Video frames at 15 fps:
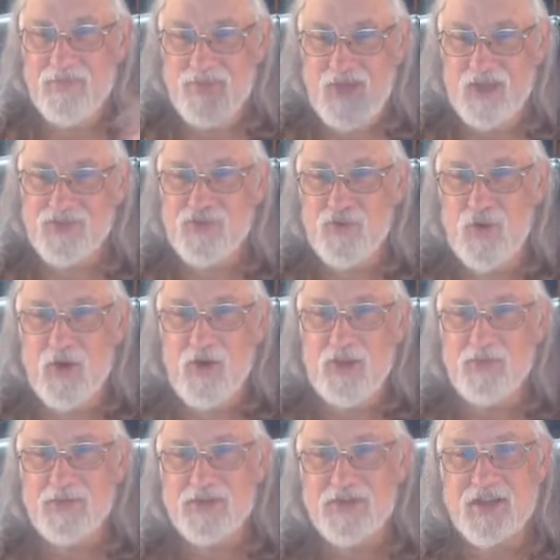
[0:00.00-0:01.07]
that's where all
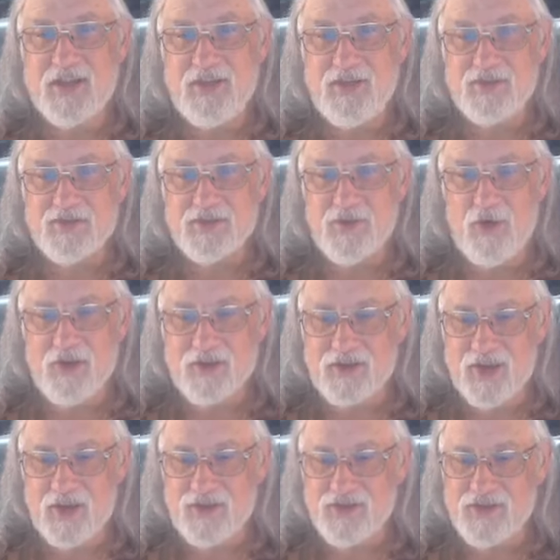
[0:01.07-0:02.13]
the mosquitoes are. In
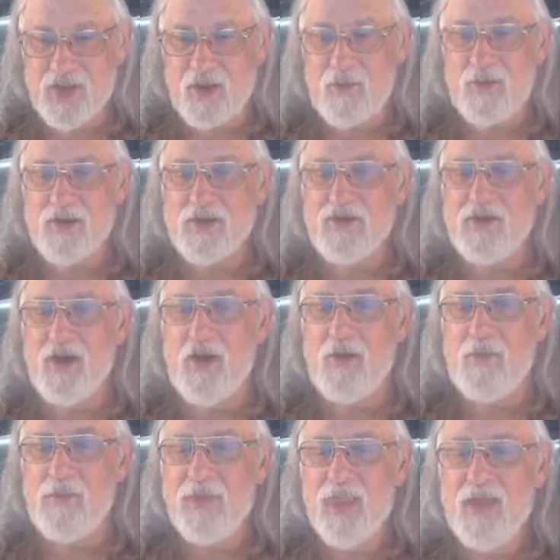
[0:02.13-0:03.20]
case y'all want to know,
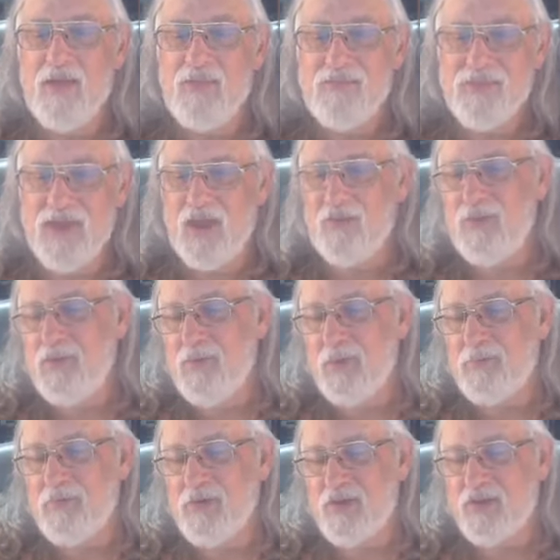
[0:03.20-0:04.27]
yeah, we
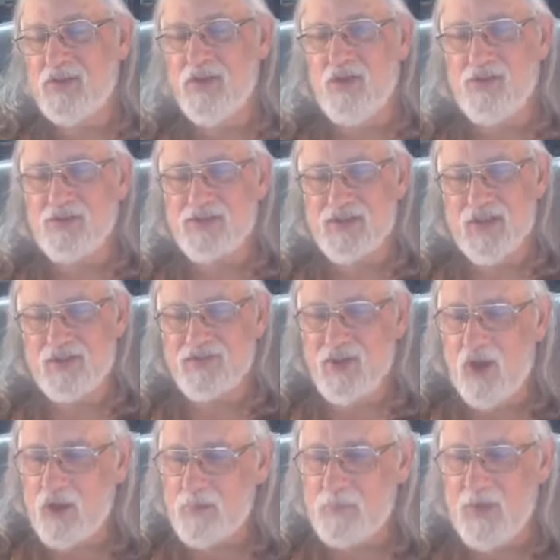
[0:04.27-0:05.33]
were pretty close, and I
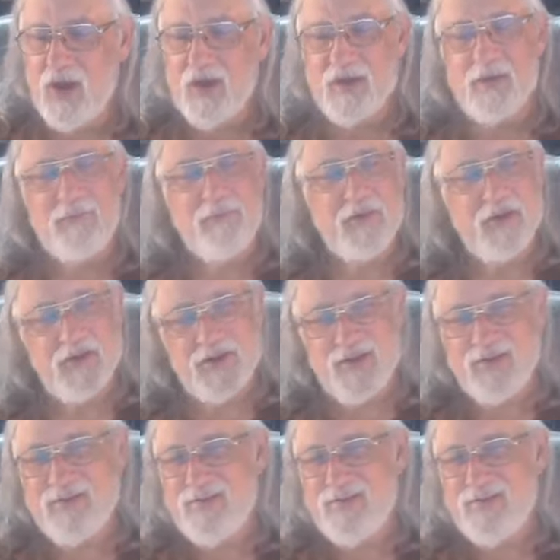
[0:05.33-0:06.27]
thought about it, but